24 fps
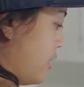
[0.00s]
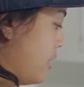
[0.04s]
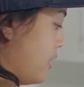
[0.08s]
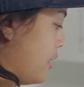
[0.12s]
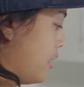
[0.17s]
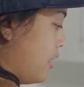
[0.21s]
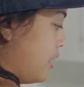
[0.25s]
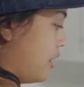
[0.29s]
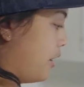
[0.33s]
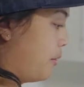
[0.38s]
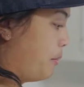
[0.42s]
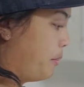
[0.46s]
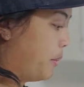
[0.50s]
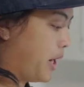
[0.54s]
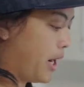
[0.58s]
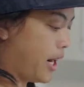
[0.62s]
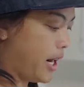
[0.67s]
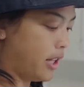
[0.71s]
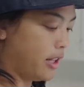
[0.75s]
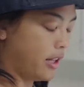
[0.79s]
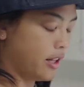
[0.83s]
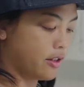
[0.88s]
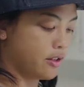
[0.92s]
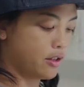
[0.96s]

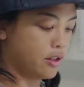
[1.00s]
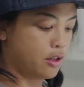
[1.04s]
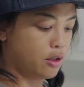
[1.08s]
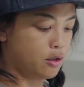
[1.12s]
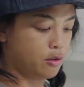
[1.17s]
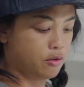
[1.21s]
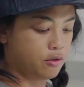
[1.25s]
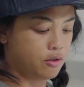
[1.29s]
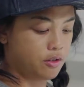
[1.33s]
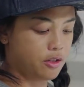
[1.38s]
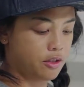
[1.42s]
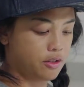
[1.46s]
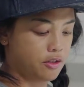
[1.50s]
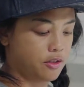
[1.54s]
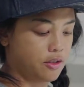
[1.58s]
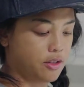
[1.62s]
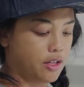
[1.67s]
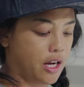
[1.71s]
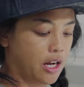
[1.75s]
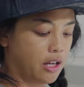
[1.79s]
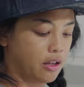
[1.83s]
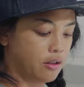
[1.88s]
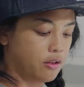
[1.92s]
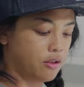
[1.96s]
I like to use this
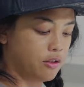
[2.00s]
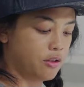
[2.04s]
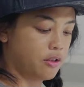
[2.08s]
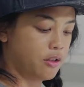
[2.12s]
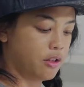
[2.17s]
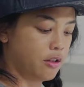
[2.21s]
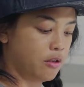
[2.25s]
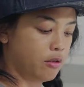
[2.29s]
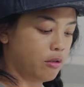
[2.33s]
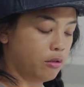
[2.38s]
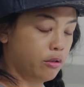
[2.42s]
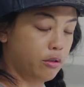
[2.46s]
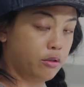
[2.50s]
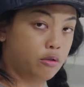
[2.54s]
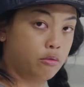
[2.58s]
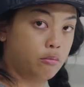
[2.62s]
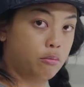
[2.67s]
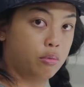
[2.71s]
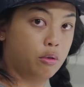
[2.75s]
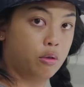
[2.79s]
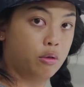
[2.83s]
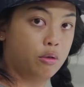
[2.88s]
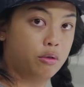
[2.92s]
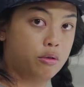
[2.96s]
stainless steel little
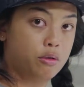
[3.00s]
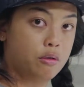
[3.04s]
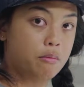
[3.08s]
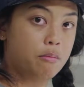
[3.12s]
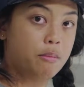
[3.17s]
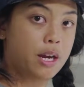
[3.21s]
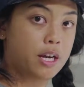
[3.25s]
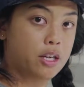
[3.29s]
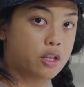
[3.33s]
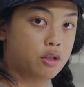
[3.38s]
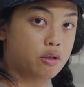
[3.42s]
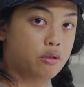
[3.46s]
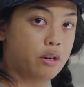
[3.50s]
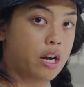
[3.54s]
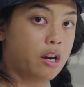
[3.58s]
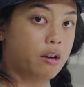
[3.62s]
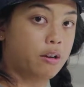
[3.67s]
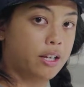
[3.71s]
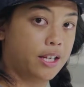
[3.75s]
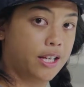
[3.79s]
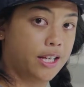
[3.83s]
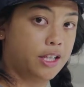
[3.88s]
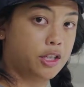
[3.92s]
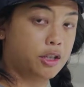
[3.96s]
bowl to measure
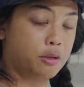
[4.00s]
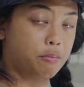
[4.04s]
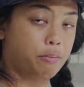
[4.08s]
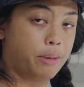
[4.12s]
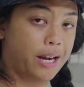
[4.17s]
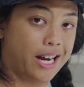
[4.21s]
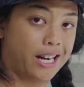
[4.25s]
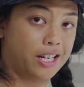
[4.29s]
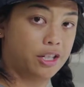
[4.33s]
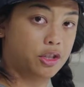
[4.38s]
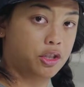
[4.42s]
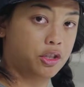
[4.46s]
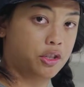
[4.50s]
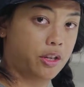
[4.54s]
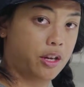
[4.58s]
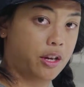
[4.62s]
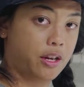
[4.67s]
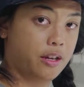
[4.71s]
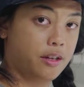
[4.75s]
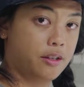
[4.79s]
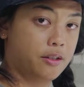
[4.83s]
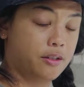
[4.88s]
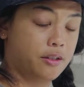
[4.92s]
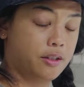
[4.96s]
out each batch
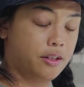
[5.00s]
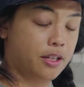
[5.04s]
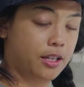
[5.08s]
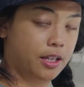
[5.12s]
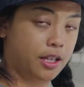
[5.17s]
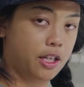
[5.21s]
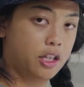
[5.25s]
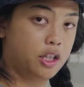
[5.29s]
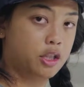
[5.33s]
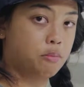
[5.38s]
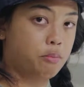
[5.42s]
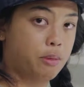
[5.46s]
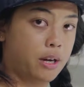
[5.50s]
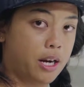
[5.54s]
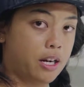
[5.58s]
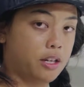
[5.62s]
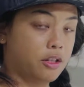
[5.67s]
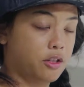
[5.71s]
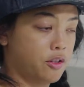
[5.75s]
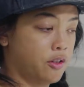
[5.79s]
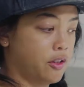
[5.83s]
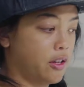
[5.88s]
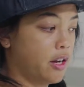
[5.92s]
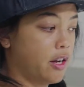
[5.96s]
size. Each
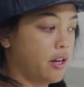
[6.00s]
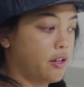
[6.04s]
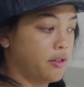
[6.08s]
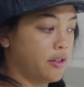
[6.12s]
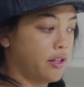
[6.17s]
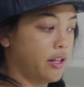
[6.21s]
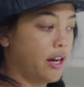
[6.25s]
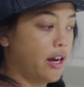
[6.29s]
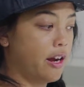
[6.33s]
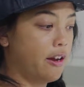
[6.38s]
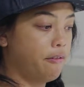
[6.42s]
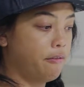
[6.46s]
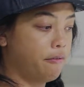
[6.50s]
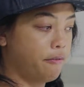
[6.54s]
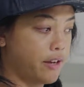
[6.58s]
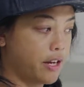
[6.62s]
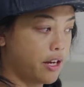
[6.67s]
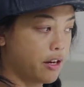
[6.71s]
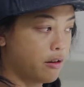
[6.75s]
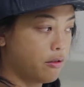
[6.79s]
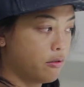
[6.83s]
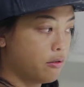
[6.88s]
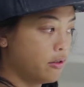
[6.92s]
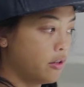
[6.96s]
batch size that I
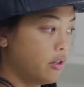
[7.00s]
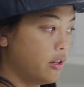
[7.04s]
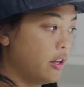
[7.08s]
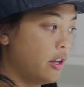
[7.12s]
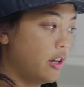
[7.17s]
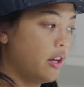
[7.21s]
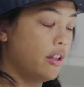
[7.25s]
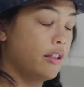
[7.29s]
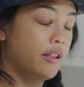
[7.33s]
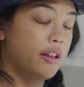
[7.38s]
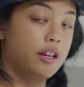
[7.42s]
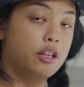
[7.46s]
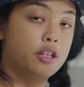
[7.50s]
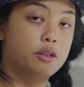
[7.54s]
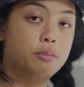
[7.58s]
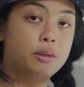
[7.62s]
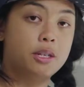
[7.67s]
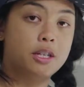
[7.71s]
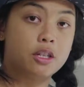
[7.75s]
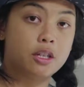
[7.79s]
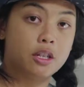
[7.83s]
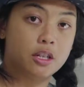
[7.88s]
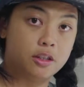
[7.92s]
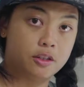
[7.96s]
found that has
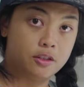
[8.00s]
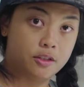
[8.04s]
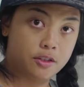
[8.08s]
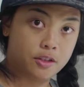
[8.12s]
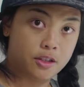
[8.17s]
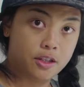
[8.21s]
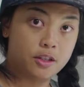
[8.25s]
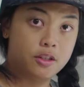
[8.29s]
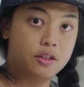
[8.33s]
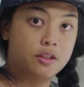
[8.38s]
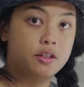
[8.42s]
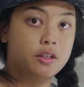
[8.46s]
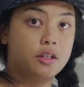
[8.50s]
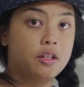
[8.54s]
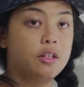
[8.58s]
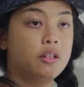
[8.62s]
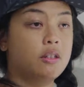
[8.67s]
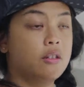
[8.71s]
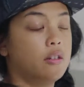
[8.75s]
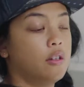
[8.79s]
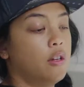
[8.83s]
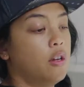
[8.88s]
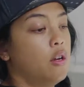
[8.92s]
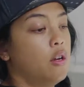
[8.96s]
been
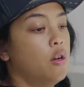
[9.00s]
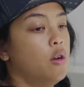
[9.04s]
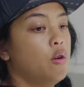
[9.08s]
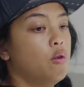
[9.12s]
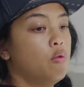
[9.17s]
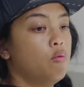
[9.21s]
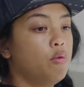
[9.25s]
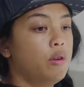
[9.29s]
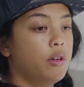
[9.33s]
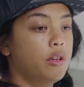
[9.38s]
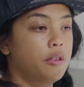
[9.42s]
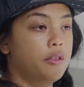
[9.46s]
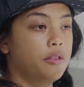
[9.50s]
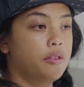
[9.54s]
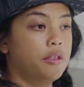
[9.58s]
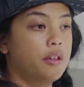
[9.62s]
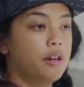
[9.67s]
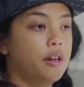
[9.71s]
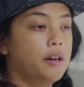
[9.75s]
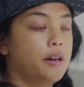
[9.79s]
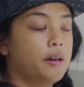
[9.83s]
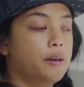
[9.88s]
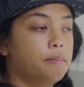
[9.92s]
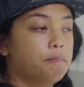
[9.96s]
consistent with
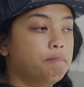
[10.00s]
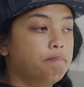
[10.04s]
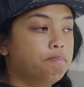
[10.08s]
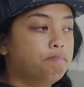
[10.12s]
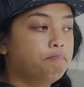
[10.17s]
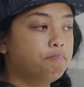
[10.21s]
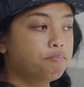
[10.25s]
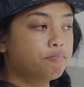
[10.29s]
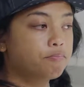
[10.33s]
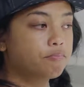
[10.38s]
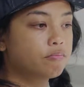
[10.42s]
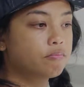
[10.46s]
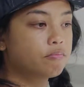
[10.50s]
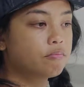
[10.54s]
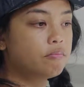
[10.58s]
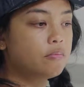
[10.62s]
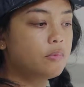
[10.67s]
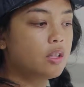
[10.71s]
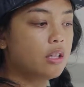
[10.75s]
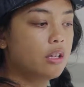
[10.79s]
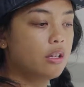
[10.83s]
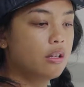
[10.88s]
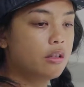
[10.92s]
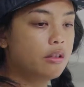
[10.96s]

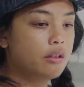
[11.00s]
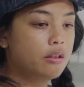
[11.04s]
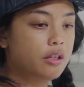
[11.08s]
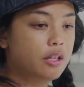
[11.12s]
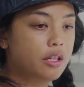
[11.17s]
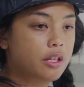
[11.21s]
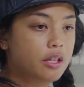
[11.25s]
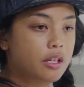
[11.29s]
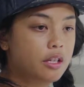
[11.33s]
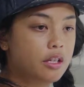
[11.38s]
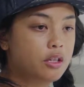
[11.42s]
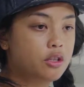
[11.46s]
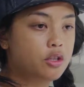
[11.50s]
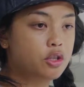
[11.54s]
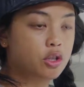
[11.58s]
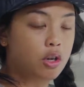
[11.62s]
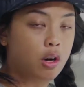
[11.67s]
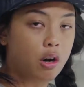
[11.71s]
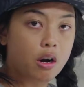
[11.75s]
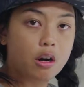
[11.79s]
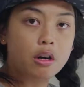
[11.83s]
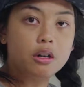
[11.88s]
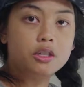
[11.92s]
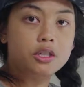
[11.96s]
the
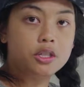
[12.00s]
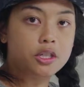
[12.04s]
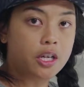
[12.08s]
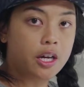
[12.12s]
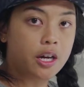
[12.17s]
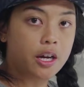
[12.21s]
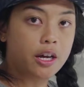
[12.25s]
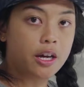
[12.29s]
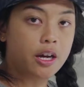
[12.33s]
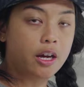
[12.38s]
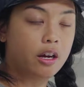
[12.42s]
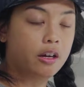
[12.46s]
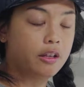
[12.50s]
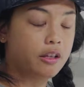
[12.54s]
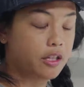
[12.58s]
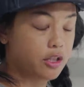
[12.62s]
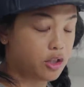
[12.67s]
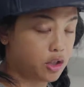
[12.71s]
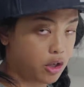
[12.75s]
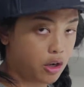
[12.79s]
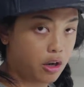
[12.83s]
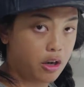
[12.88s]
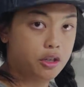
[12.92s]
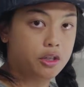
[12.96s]
charge time,
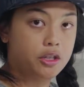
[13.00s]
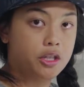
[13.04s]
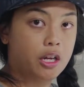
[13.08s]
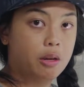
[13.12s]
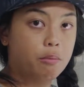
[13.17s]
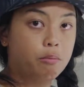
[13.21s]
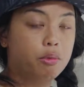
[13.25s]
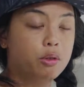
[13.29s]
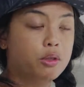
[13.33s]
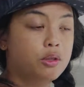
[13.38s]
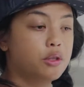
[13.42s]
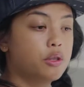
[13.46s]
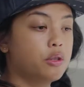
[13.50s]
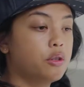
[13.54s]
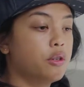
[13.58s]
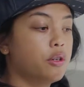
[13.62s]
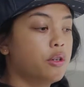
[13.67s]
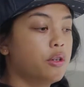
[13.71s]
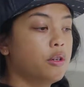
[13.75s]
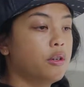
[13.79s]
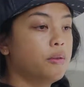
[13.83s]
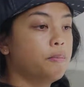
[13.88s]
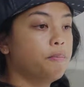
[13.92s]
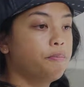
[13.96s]
the charge
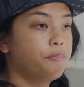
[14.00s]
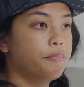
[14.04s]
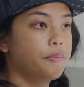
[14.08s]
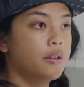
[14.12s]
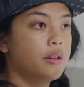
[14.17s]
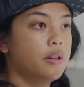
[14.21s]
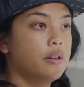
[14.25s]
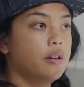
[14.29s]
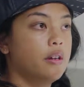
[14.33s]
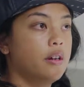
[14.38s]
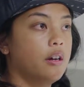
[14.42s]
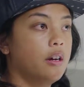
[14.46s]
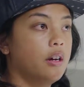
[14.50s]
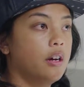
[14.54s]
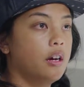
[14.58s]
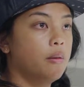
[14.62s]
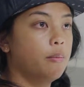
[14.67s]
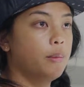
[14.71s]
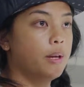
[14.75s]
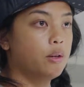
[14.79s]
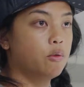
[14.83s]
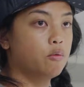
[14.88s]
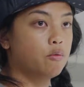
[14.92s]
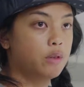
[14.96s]
temperature,
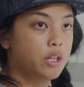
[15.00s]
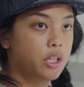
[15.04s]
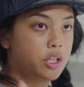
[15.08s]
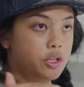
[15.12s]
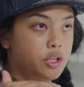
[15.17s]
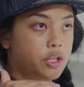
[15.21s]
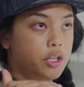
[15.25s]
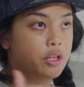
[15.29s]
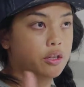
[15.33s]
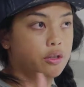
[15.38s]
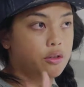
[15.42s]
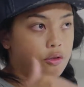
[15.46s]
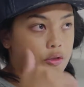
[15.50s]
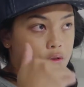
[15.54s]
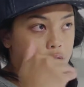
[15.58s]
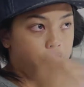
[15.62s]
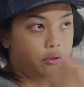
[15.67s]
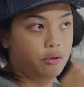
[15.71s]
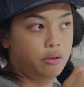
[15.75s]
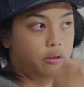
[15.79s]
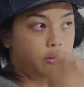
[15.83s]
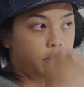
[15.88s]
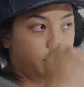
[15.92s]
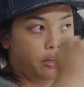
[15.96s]
and reaching the
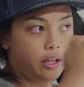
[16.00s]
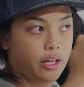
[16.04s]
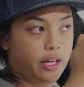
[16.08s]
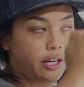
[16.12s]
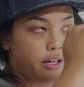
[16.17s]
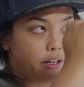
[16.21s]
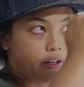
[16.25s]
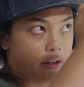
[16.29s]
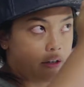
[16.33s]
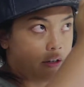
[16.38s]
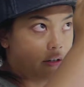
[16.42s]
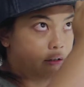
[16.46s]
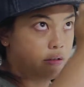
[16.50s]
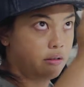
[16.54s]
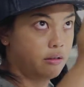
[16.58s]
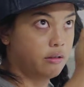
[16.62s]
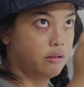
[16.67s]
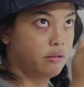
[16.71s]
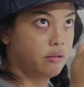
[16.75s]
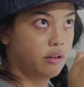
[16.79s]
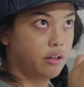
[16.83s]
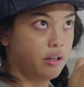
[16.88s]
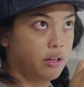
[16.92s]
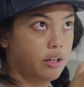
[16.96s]
certain
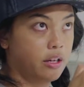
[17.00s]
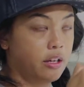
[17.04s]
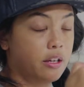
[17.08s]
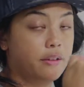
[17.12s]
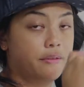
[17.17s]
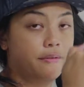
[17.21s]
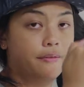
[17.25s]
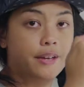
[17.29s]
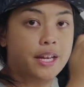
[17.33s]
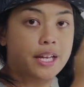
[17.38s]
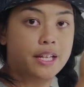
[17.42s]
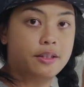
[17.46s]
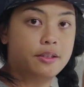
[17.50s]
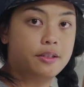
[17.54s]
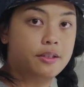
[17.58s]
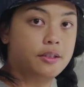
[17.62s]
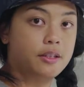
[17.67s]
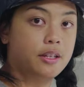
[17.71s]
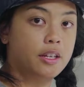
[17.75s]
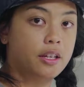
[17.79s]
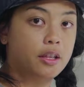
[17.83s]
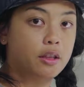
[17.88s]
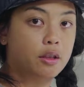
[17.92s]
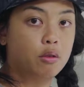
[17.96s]

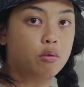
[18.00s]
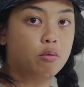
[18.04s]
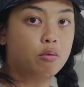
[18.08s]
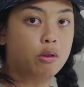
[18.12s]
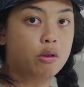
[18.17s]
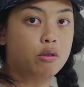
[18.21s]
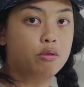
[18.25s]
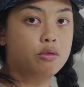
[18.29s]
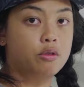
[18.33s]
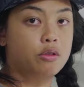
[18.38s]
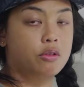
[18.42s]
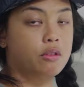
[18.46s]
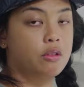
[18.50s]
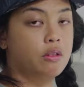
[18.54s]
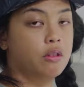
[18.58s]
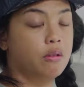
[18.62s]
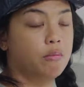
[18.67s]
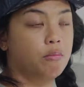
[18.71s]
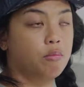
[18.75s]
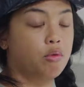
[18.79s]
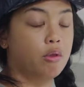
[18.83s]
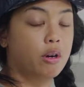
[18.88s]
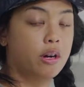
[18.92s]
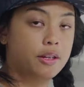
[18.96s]
events in the
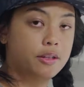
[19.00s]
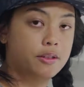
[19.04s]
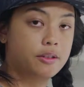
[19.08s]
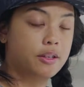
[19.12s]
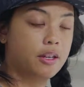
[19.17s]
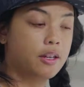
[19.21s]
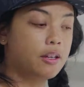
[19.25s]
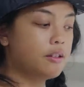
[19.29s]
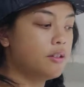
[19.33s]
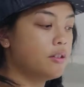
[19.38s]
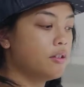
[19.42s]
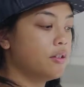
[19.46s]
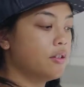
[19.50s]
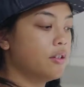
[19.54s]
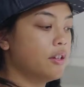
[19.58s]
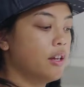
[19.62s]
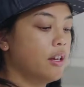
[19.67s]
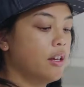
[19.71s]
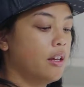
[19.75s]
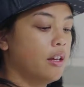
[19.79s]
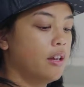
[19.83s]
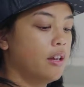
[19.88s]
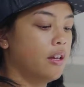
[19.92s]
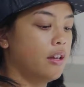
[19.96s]
roast process
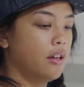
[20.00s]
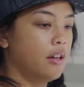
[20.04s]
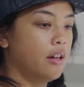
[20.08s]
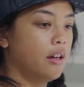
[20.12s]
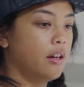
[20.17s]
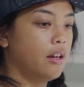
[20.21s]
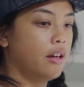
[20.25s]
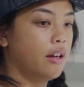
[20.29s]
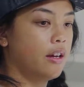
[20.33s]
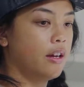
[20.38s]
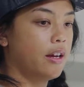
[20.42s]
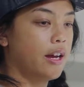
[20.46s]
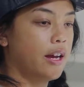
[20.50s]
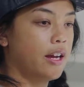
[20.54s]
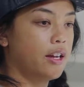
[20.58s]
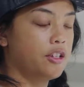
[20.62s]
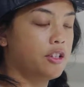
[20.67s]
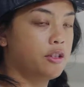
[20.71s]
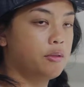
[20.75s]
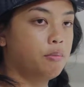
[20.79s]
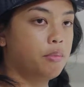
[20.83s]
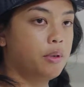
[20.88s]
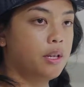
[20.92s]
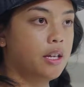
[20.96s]

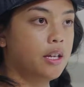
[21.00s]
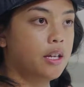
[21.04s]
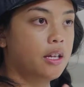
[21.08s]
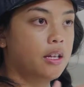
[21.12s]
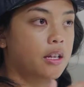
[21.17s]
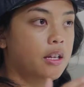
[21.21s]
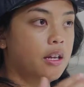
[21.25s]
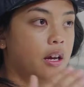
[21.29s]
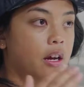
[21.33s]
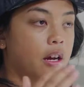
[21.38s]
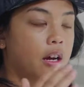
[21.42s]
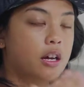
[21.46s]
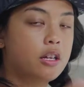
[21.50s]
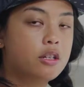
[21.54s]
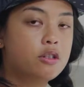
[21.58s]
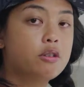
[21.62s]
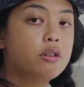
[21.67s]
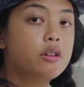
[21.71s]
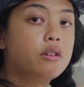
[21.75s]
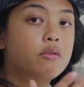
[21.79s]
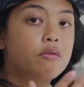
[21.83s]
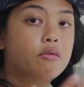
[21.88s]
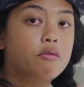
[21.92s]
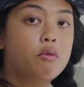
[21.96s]
has been
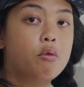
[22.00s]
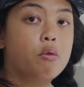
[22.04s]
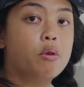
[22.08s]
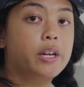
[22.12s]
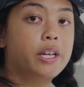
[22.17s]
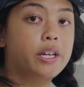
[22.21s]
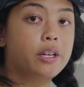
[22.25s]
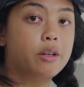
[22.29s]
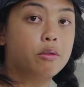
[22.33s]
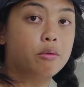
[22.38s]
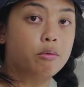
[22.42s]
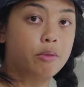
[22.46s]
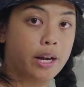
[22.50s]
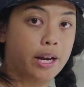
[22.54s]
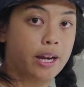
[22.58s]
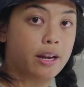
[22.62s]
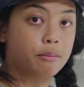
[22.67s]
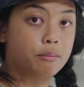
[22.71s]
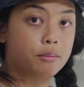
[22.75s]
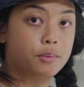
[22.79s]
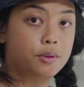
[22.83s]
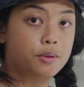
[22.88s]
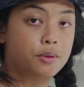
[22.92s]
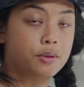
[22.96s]
140
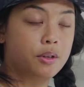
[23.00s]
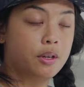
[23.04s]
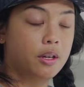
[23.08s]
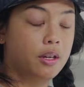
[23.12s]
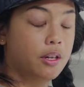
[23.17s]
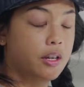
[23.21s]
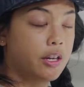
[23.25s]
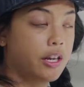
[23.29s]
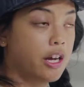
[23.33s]
grams.